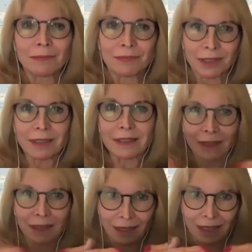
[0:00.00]
is
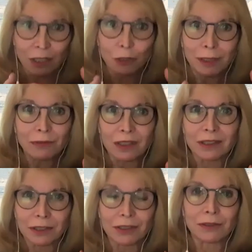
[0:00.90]
equivalent
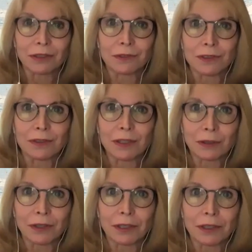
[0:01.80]
to universal
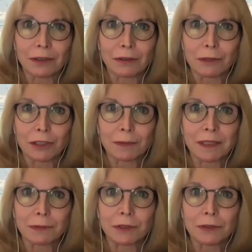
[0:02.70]
health care, which
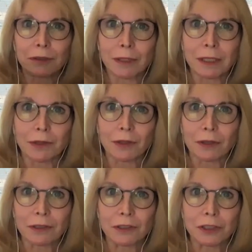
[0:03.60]
means we do away with all
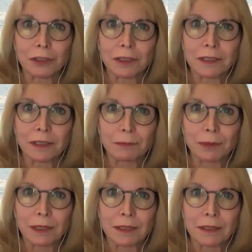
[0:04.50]
the insurance
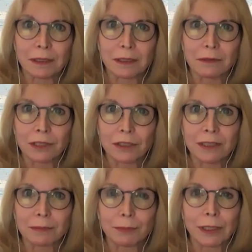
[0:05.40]
companies and we
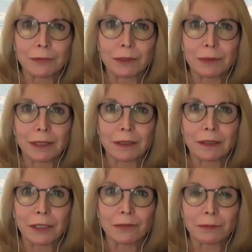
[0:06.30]
just put everybody
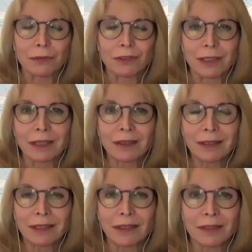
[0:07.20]
on government-run
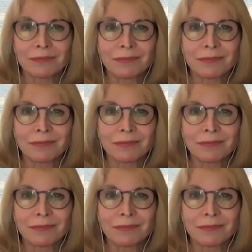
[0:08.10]
health care.